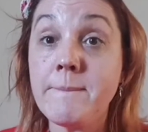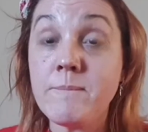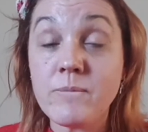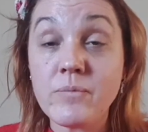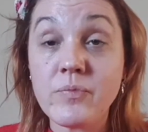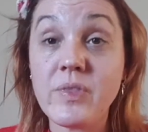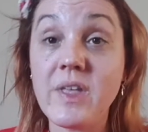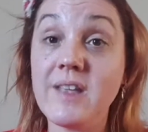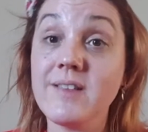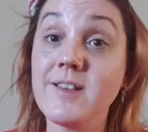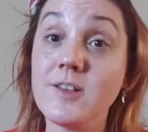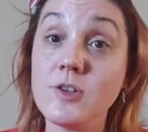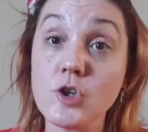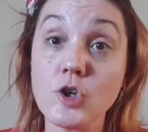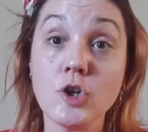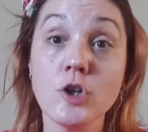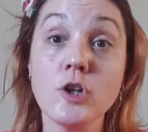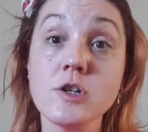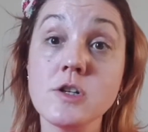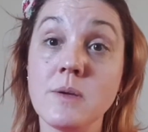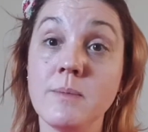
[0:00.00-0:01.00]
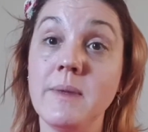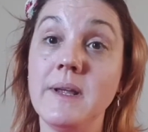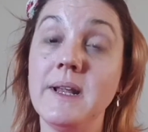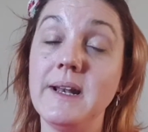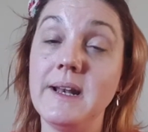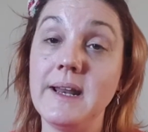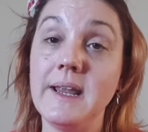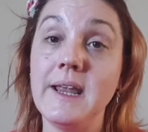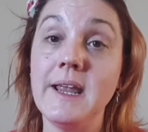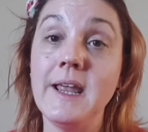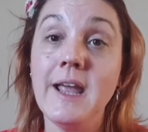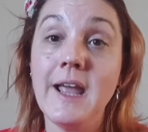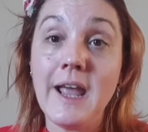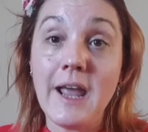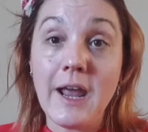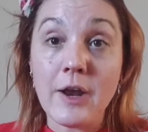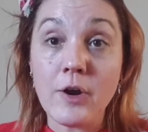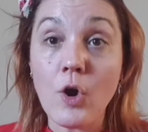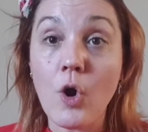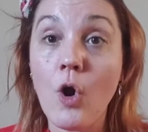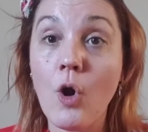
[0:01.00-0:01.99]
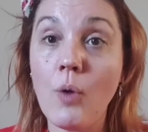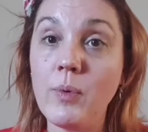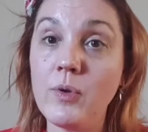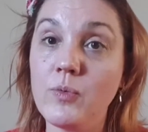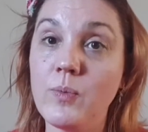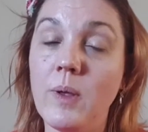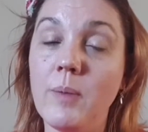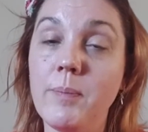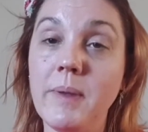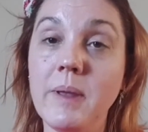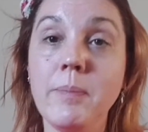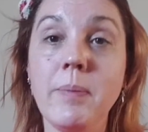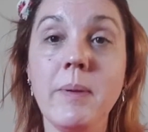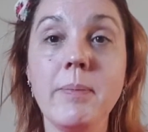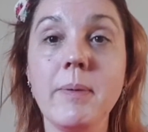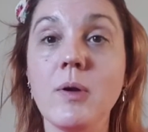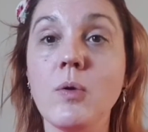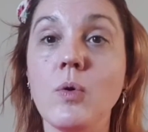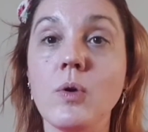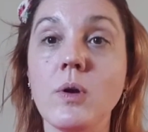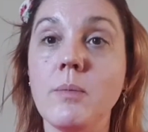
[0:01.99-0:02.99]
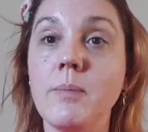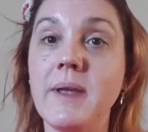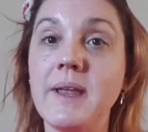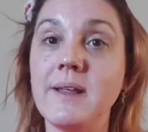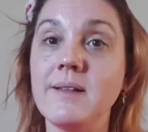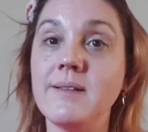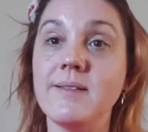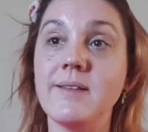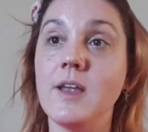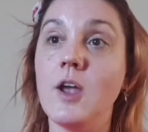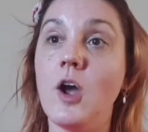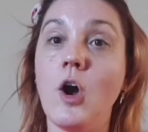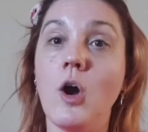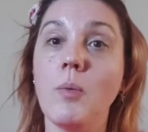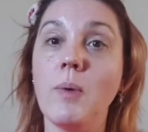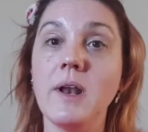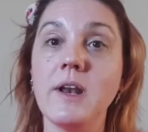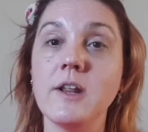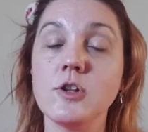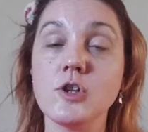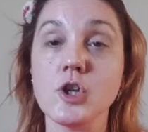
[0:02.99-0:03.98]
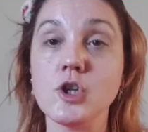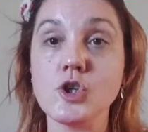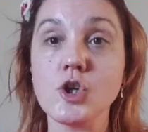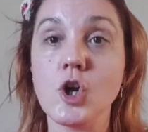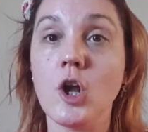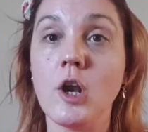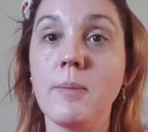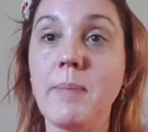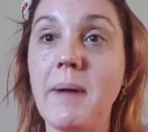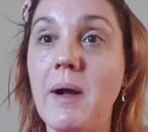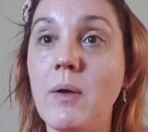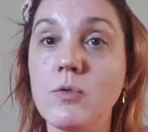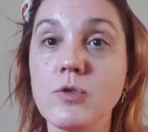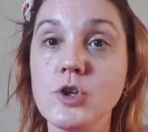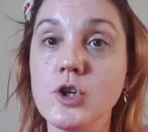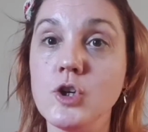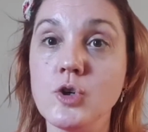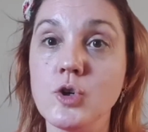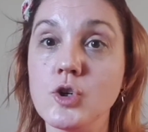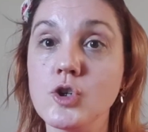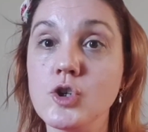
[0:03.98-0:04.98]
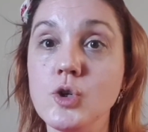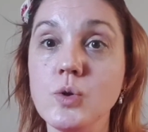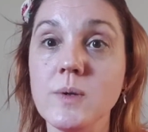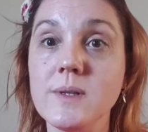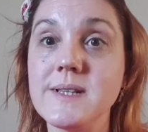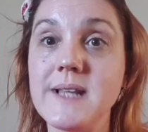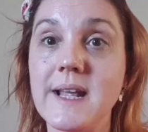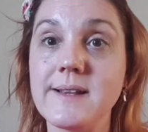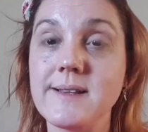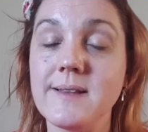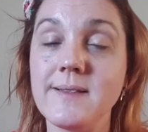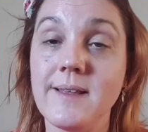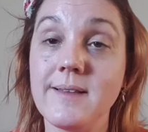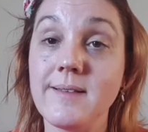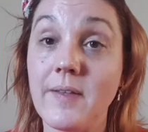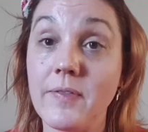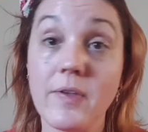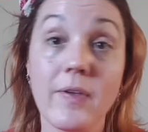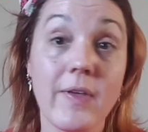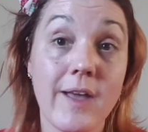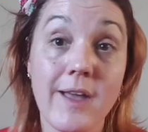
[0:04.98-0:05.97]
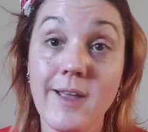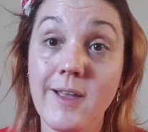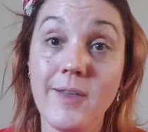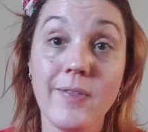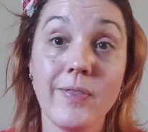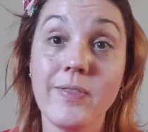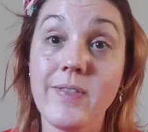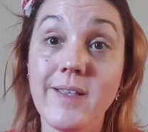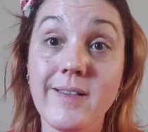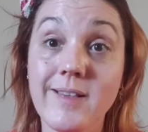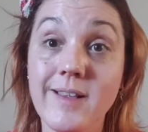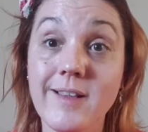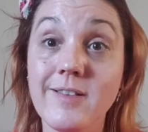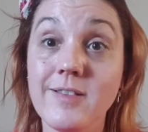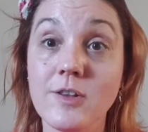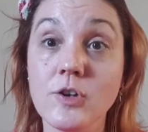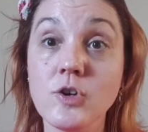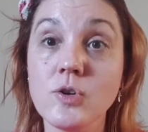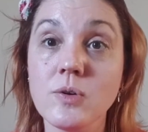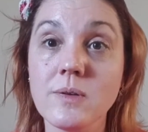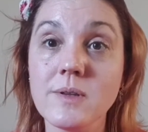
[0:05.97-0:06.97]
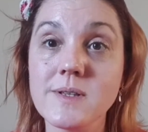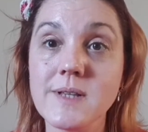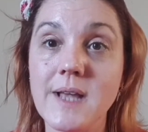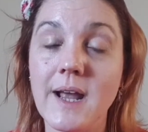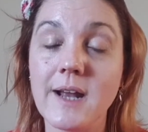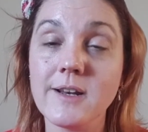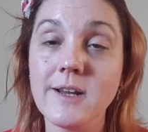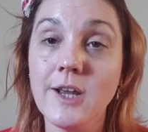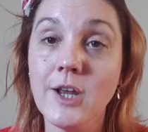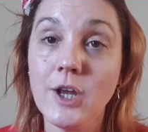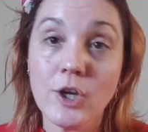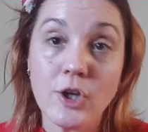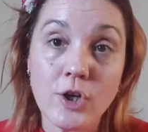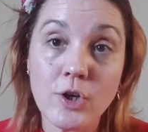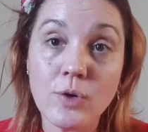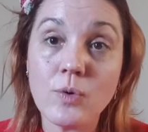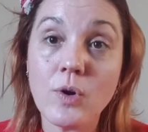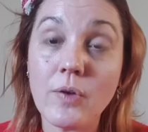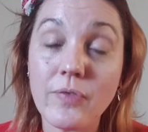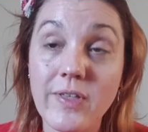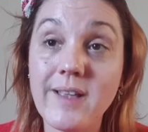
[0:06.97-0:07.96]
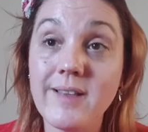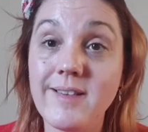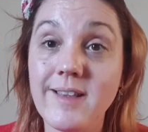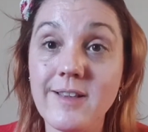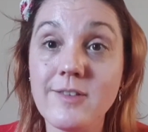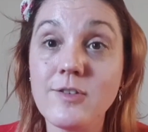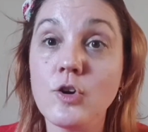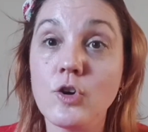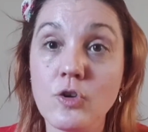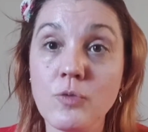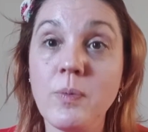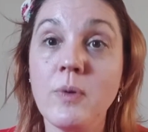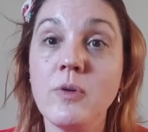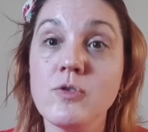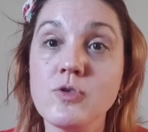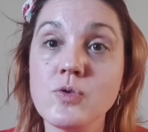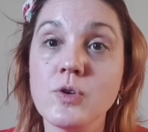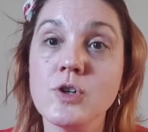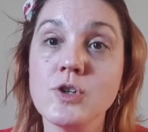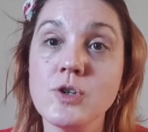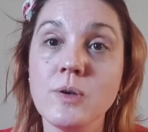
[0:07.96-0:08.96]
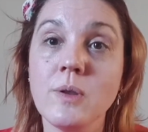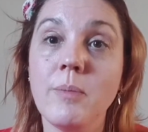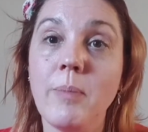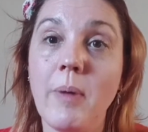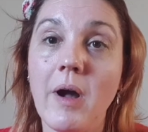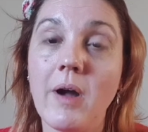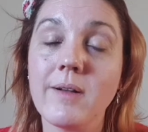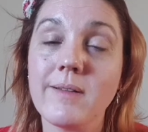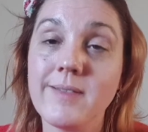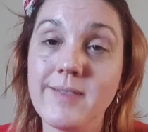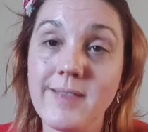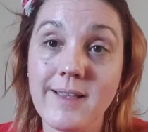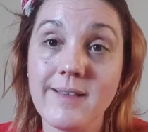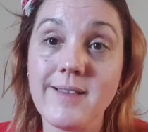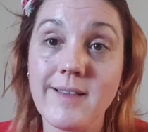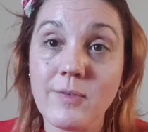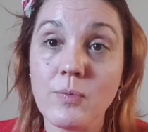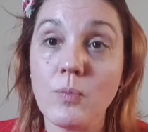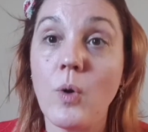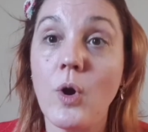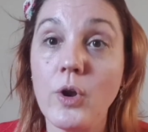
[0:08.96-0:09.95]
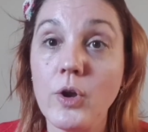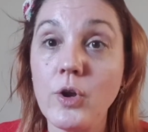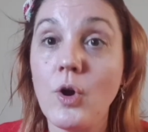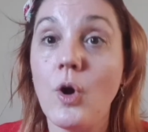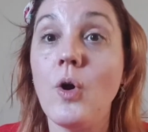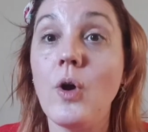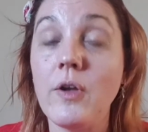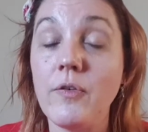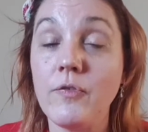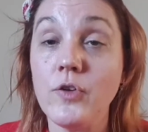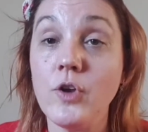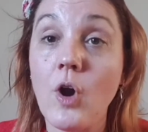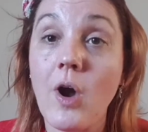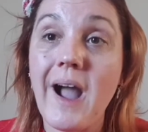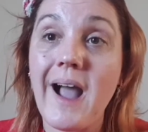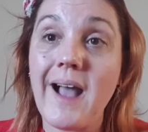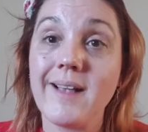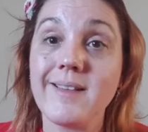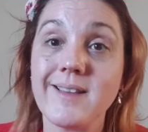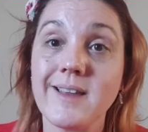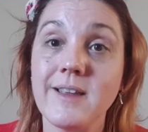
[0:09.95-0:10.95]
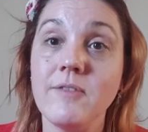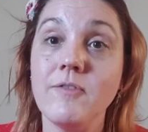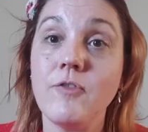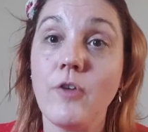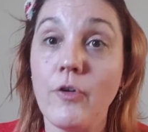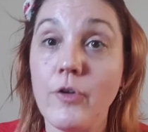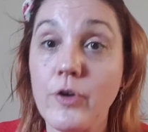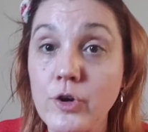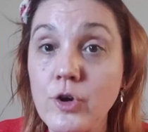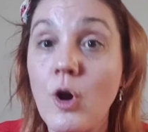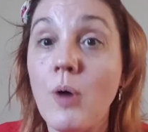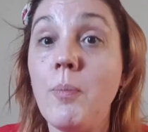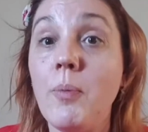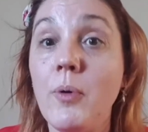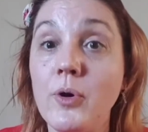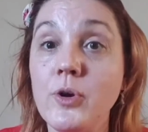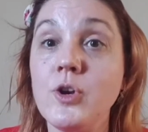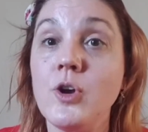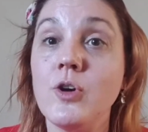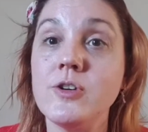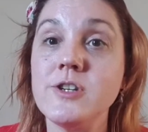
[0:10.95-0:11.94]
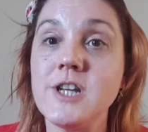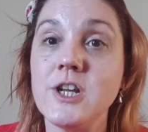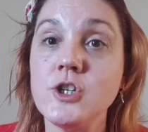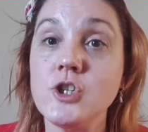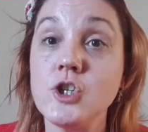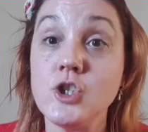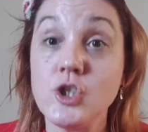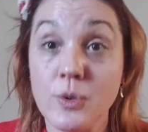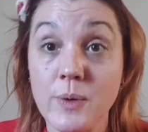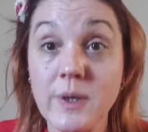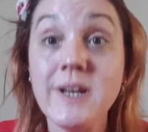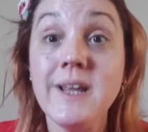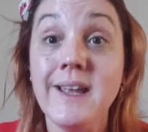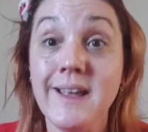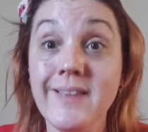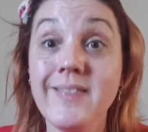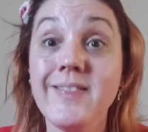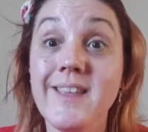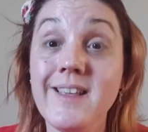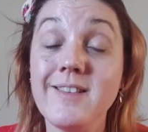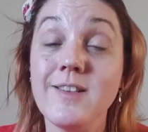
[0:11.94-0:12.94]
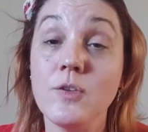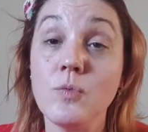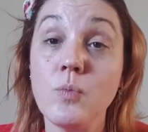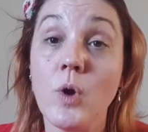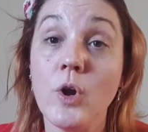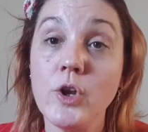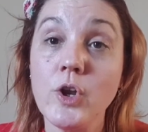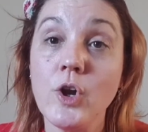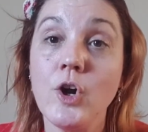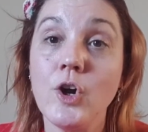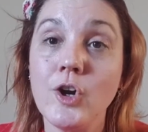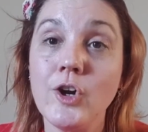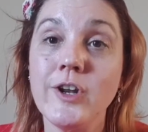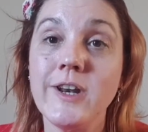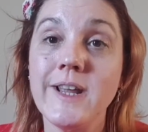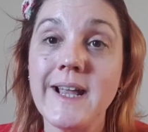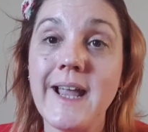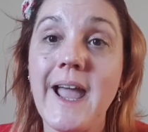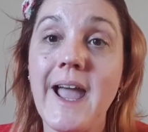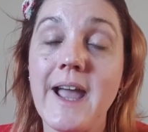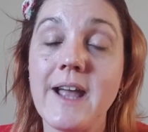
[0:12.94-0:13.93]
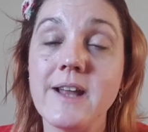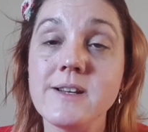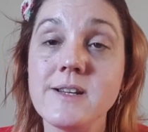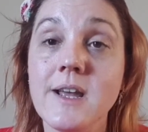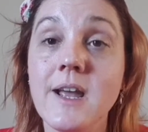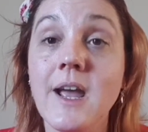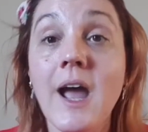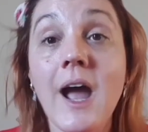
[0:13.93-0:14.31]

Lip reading: This is ultimately, and always will be, people go to me and say, oh, well, it's all about, tool sets and this and the other. This is the tool set. This is your spiritual toolbox. This is what if you're asking for it and you're putting your intention to it, this is what you're going to get.